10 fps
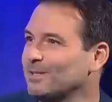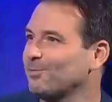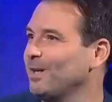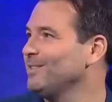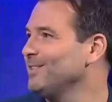
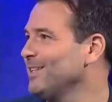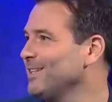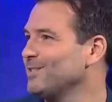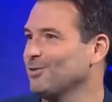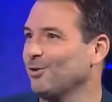
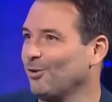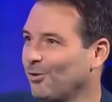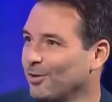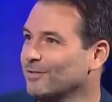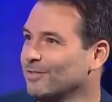mid-20s
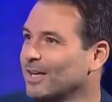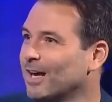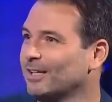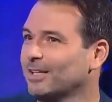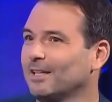or even
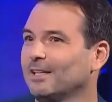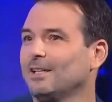younger.